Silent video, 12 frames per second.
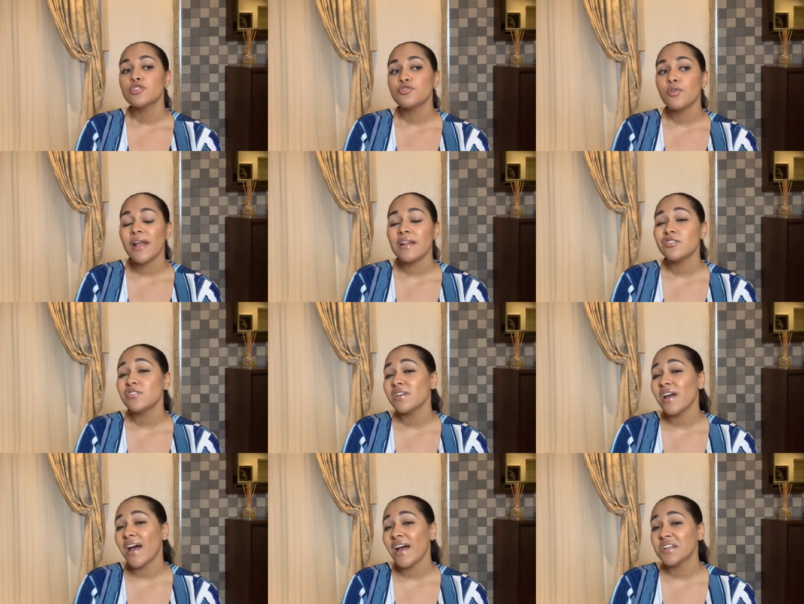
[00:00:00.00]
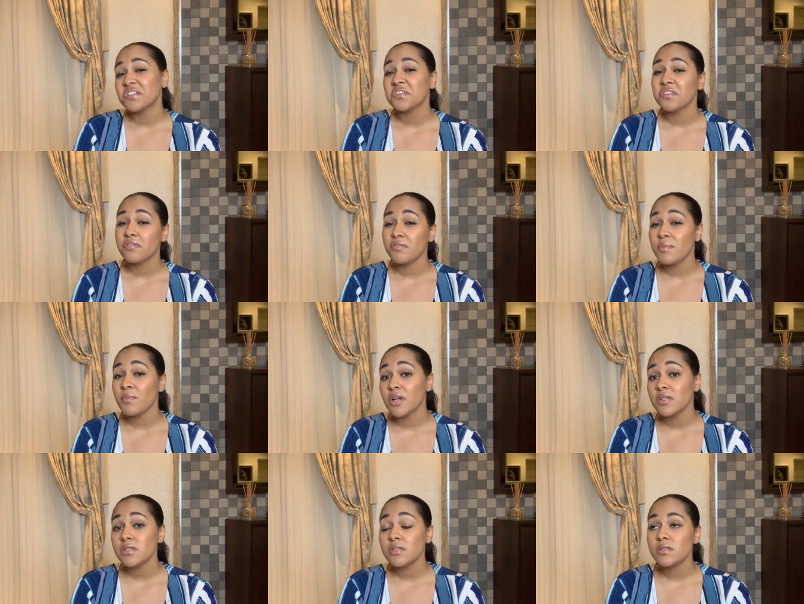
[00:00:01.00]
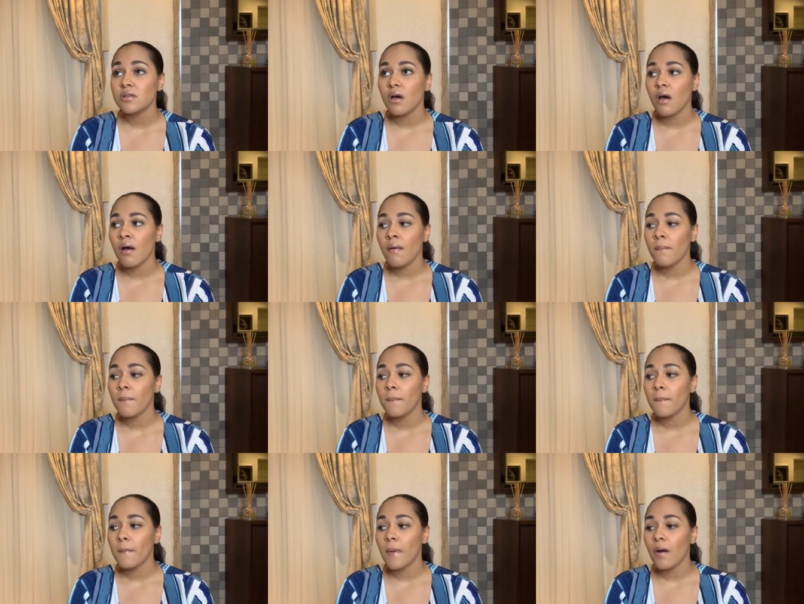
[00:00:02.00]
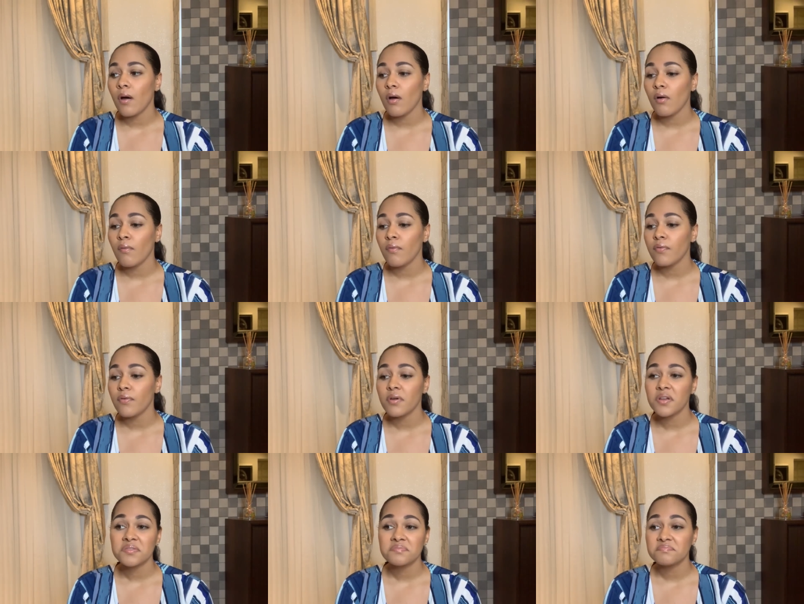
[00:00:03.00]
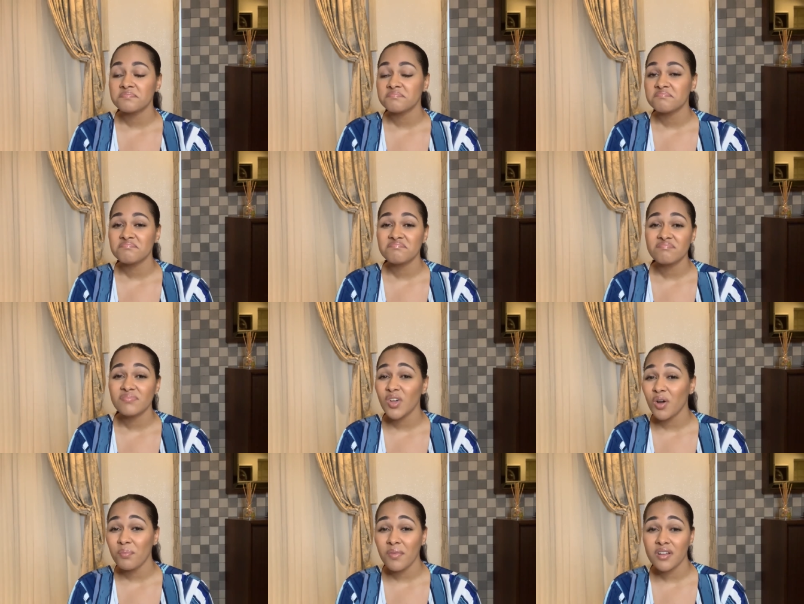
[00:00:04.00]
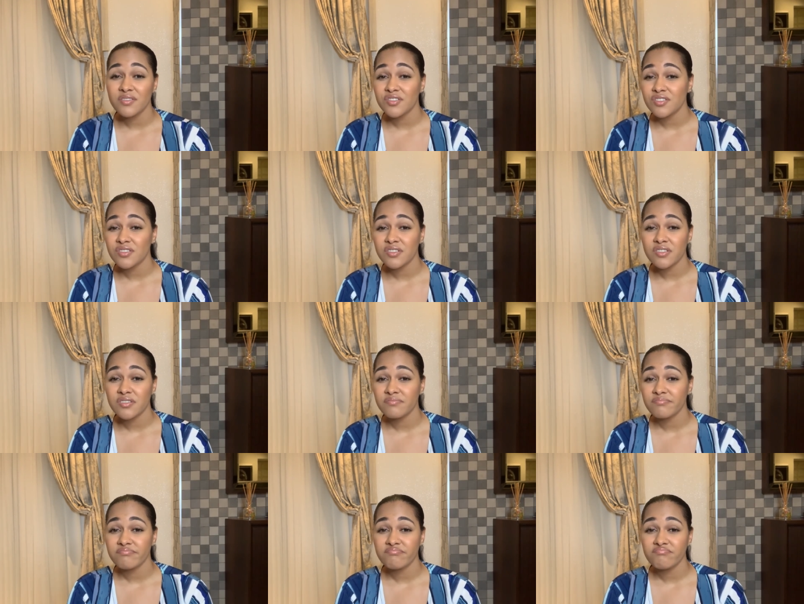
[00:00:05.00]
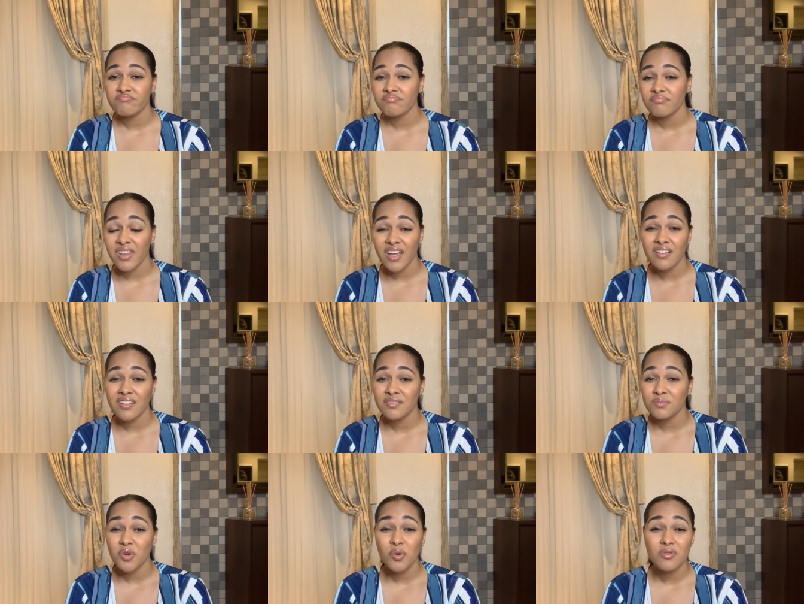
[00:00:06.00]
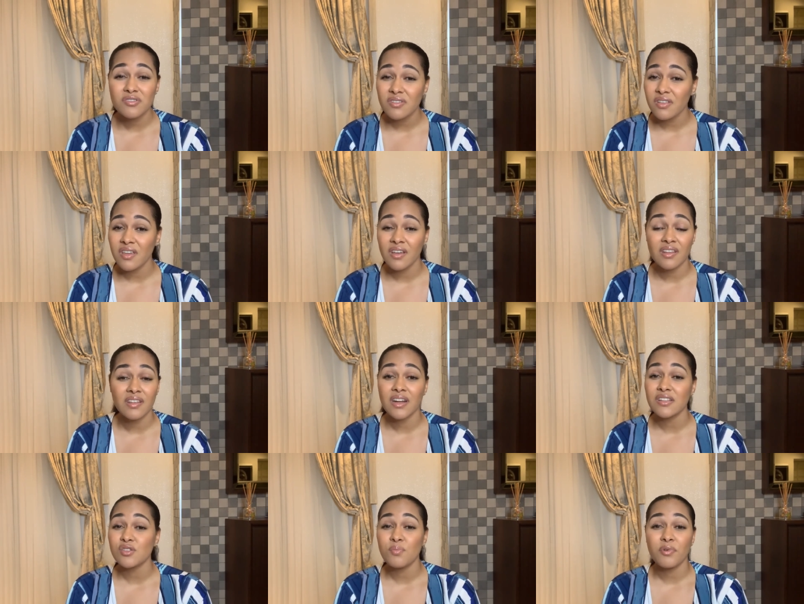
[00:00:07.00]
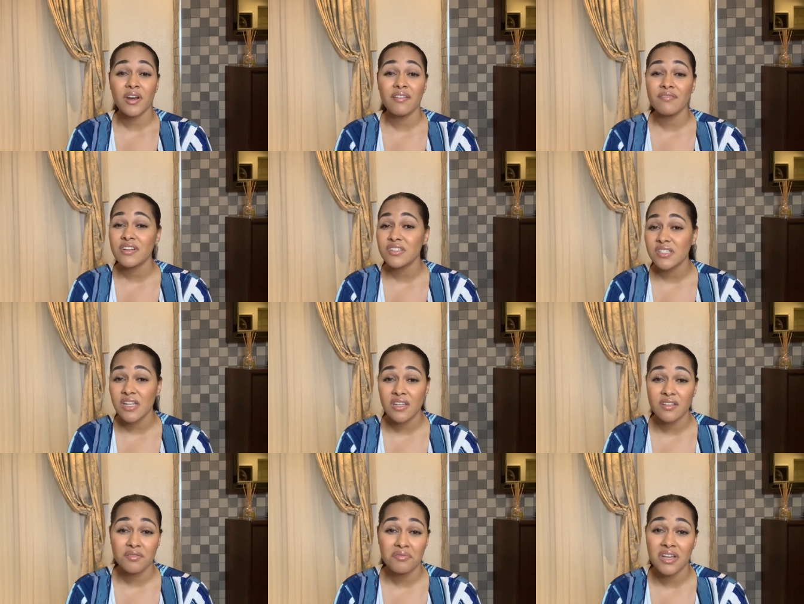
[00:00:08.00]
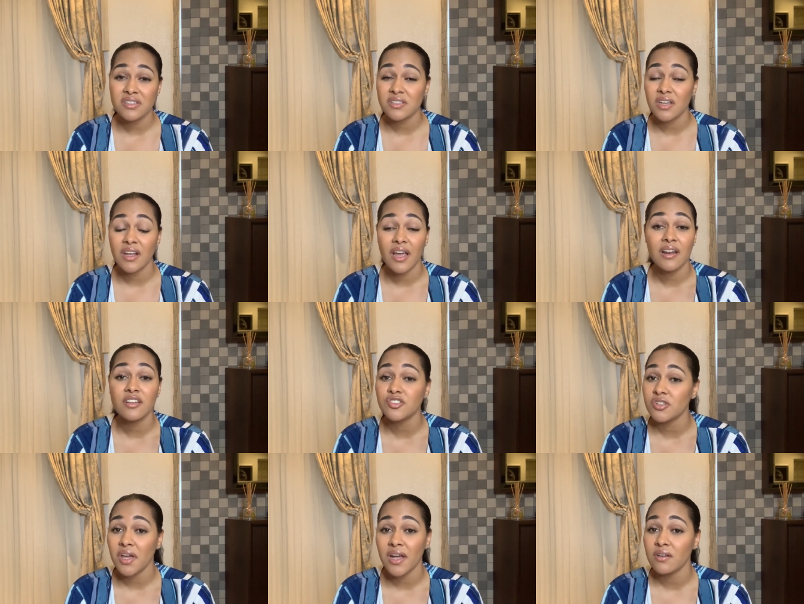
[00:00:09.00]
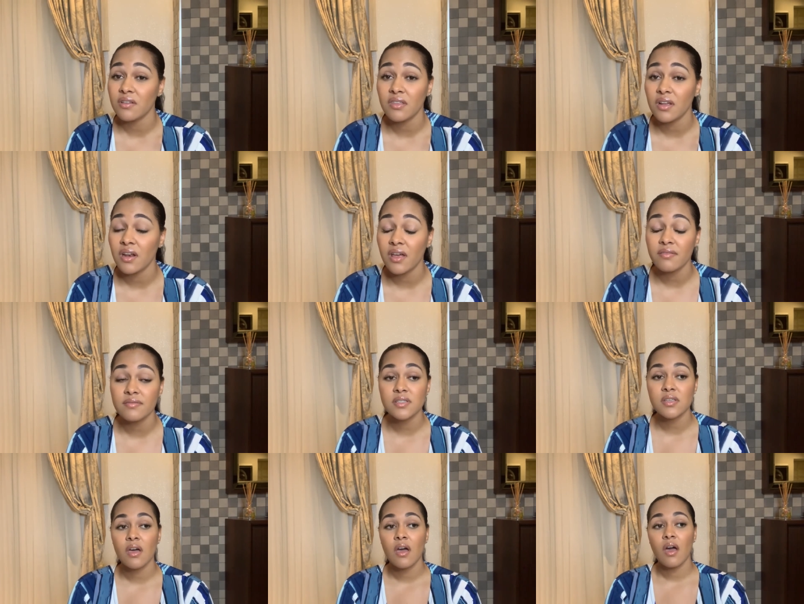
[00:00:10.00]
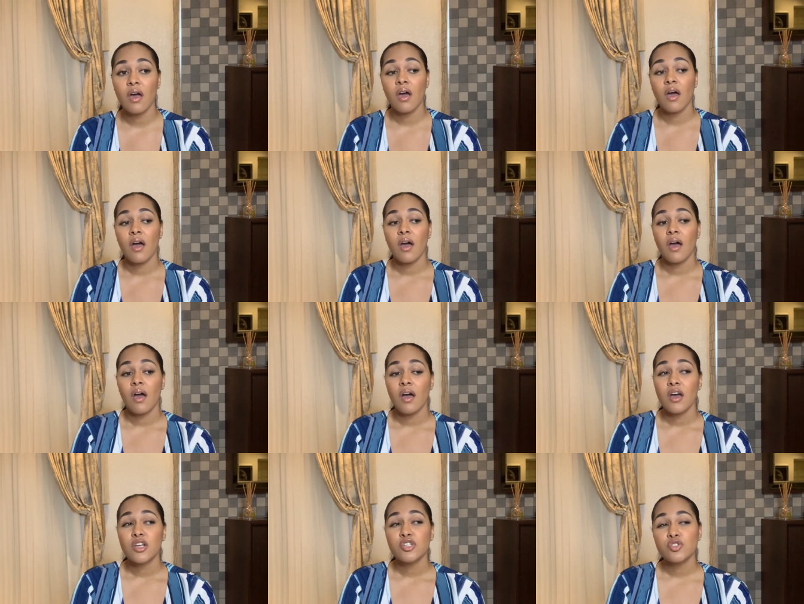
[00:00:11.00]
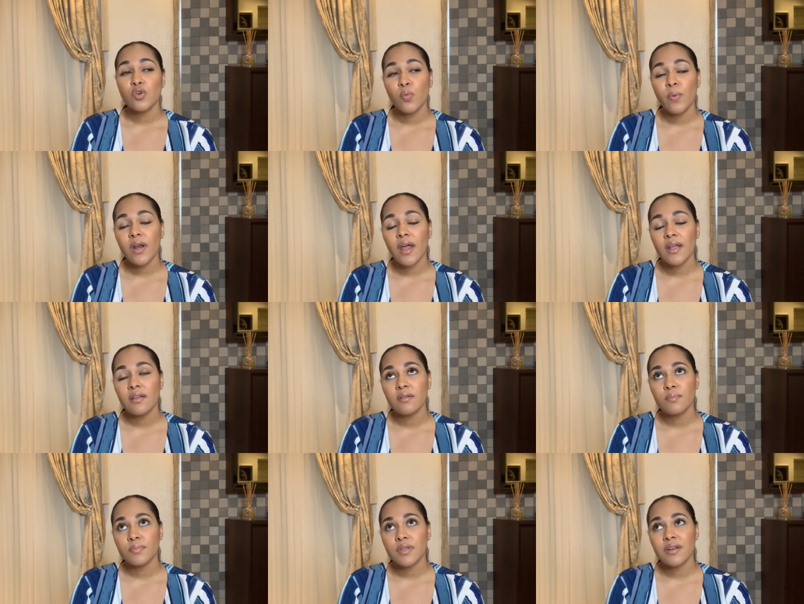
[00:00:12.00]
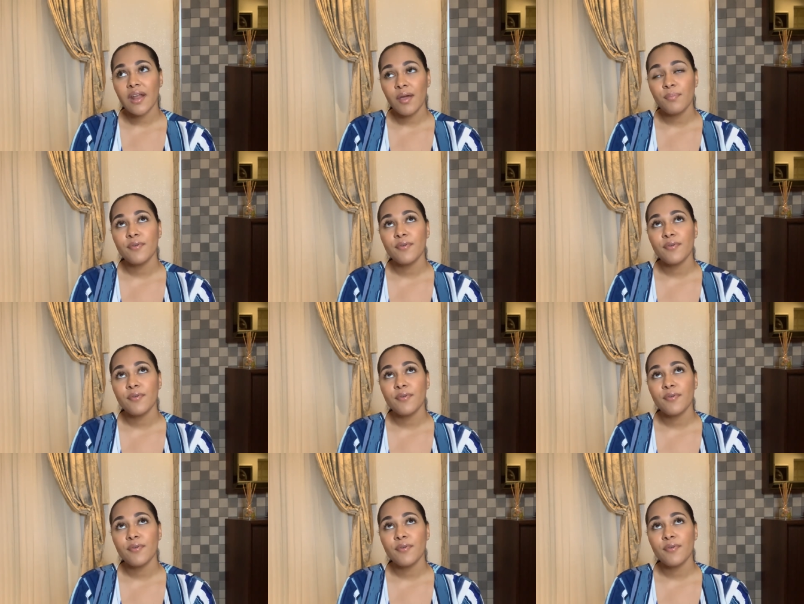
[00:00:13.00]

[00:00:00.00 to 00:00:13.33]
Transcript: so i literally had three months um of not much like almost nothing and then at some point i finished selling the rest and i literally had nothing left so when i the night